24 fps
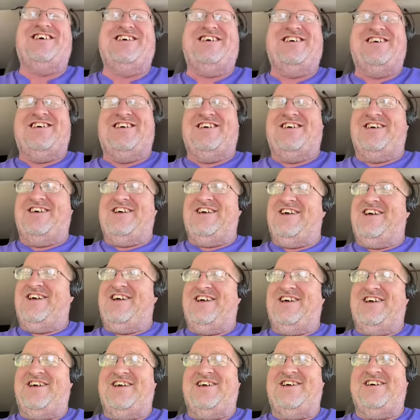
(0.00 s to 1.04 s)

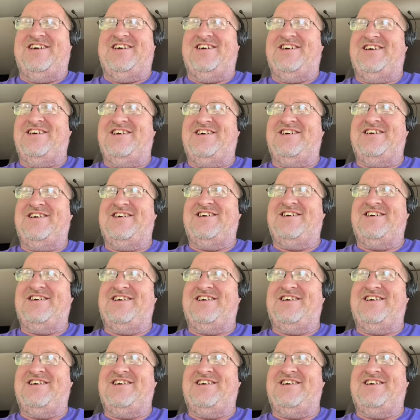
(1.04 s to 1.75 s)
No one is speaking in this clip.